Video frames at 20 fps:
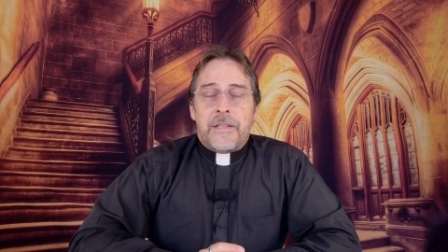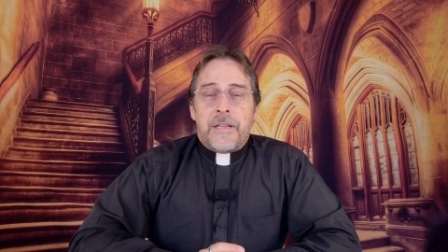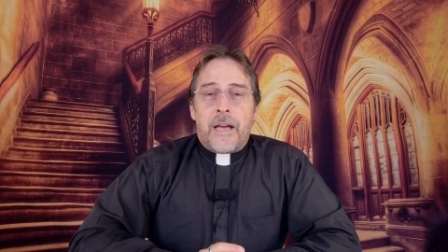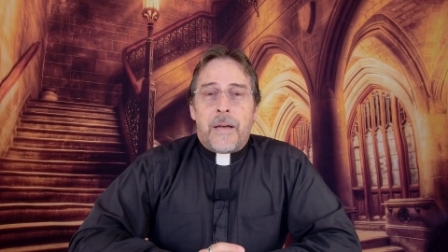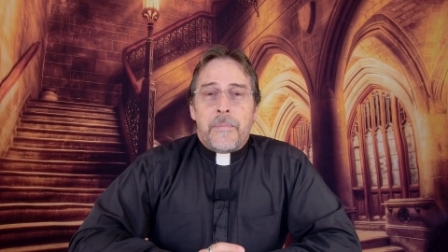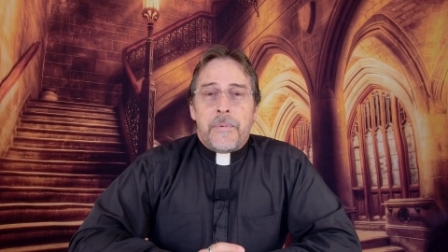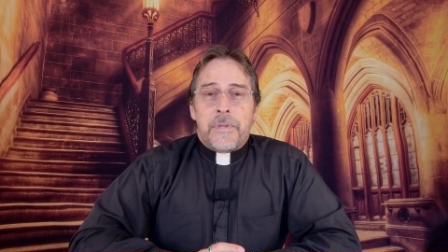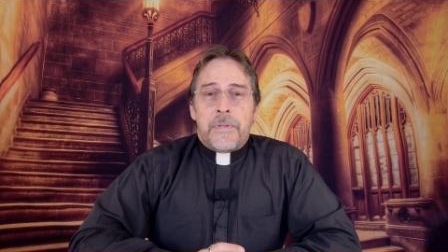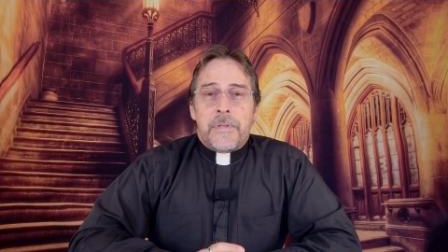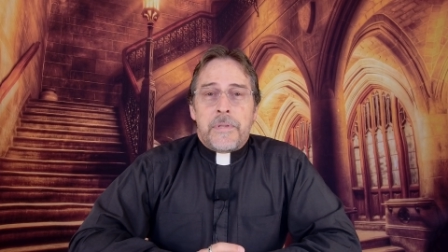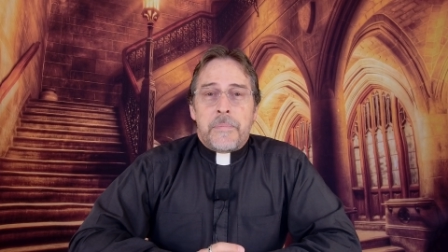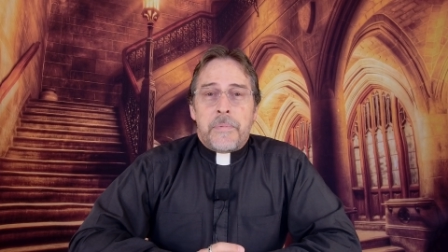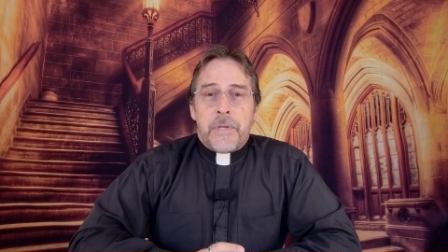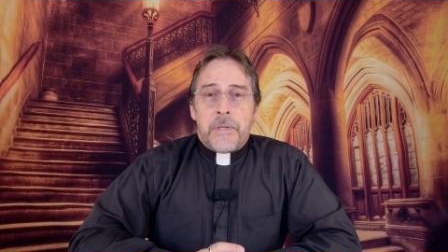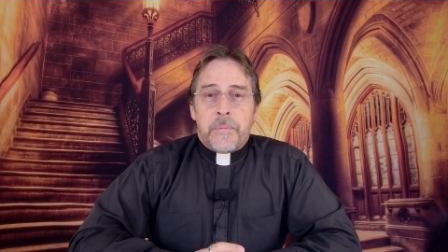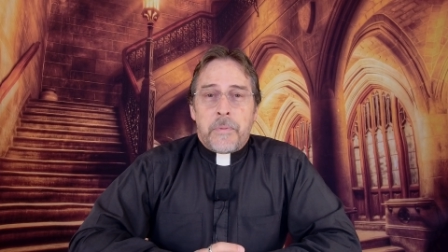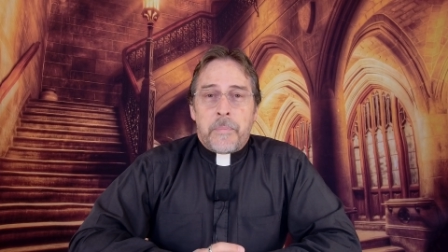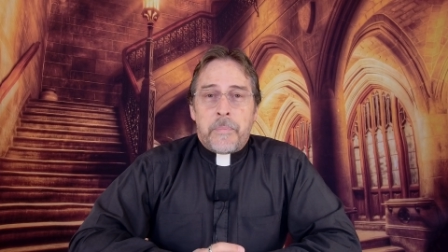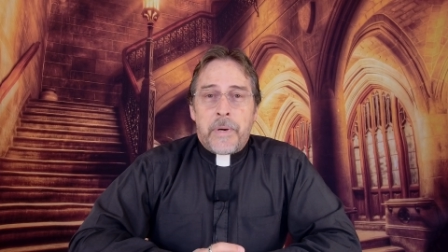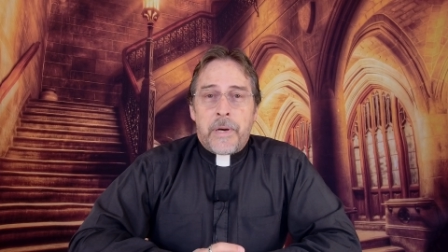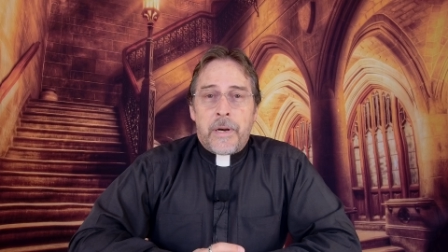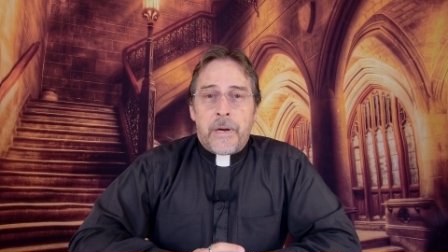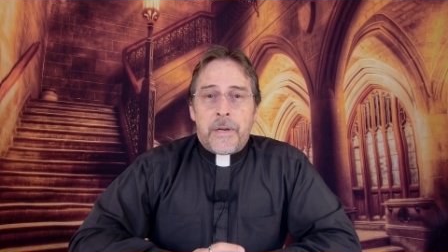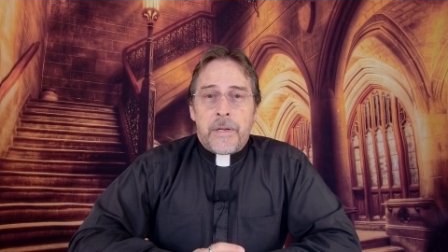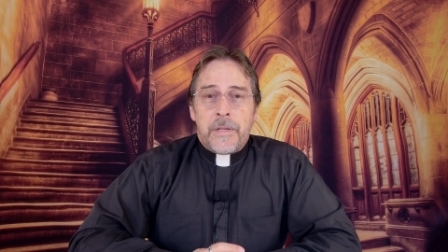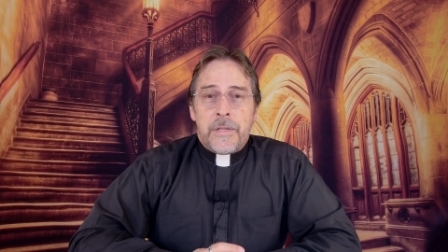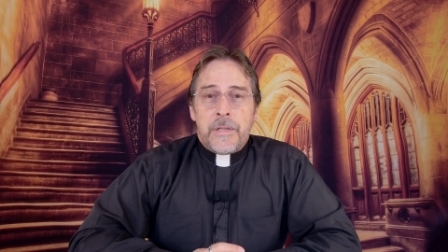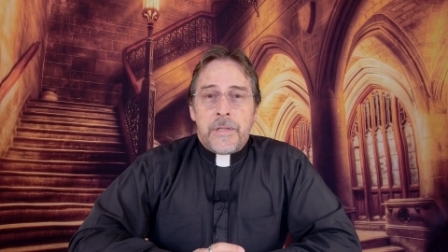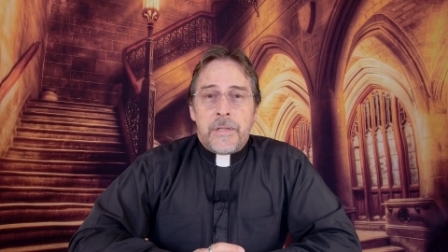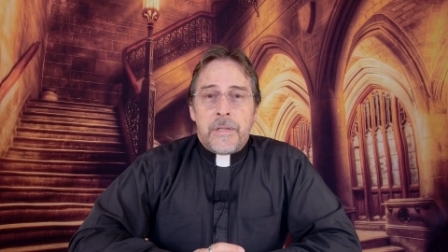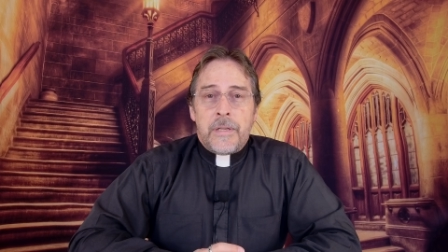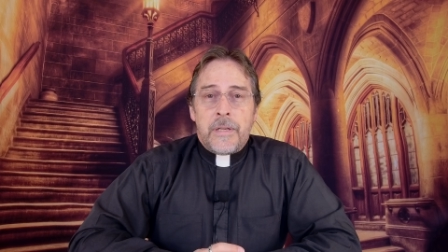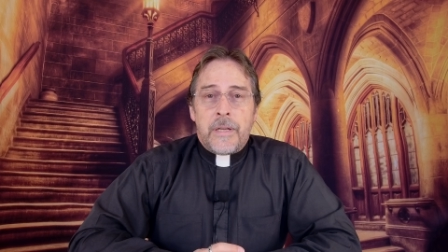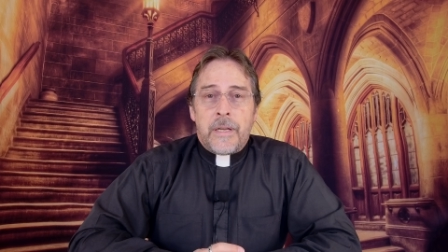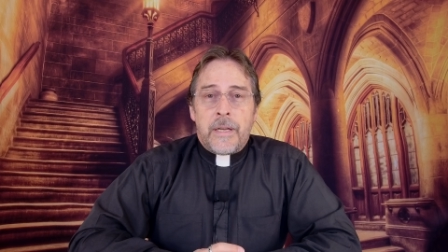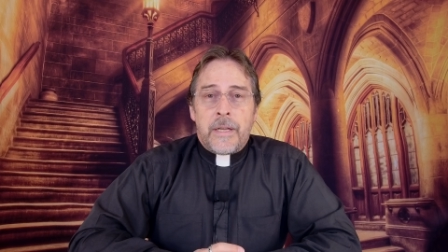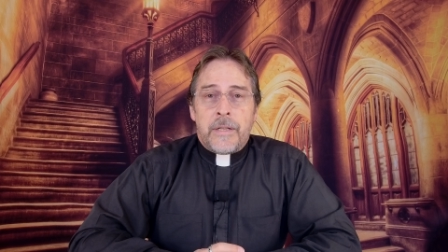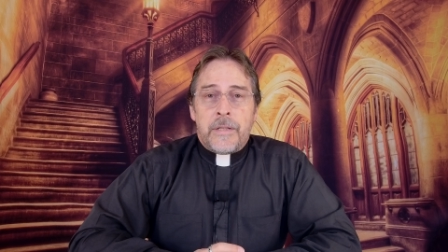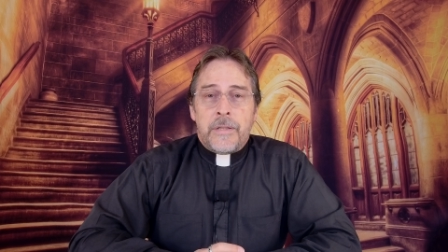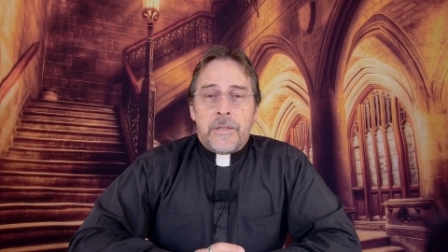Thomas Episcopal Parish
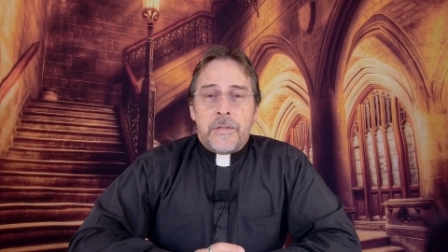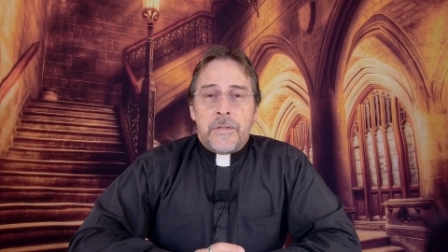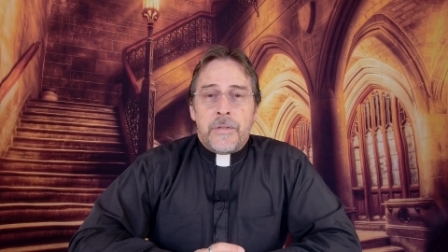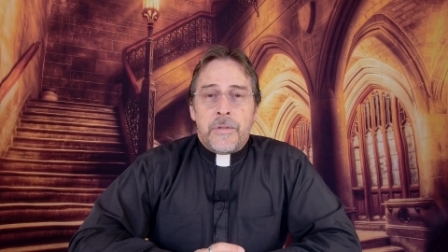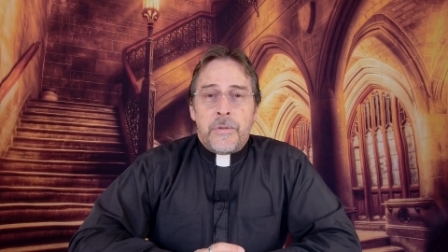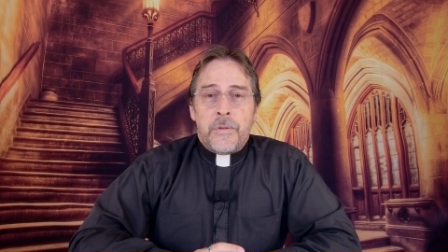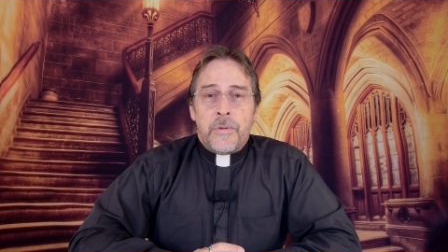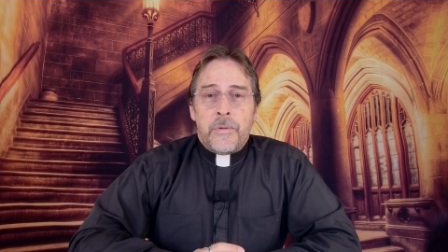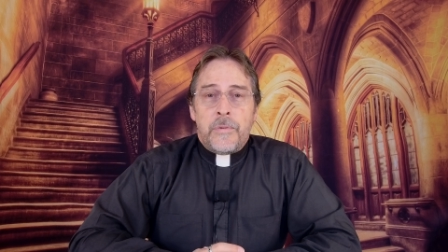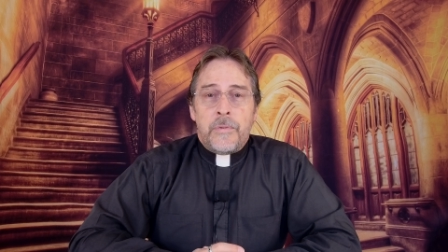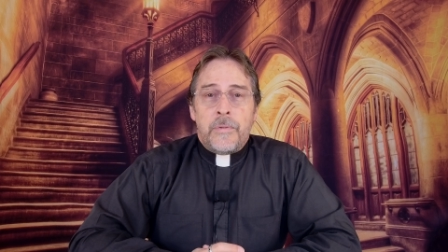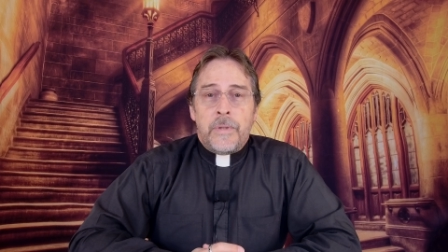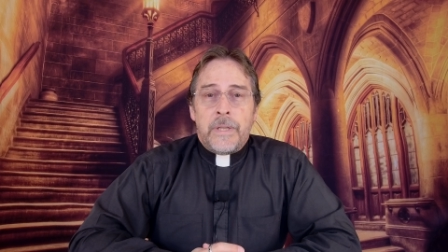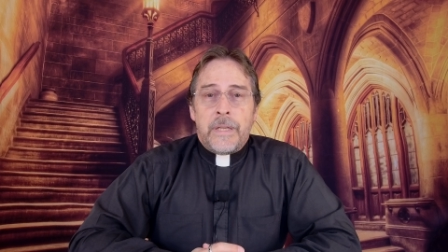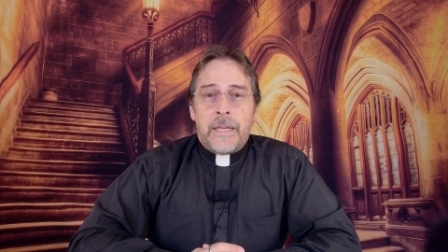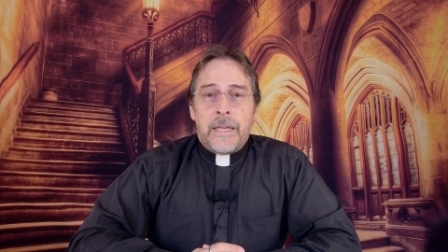at 2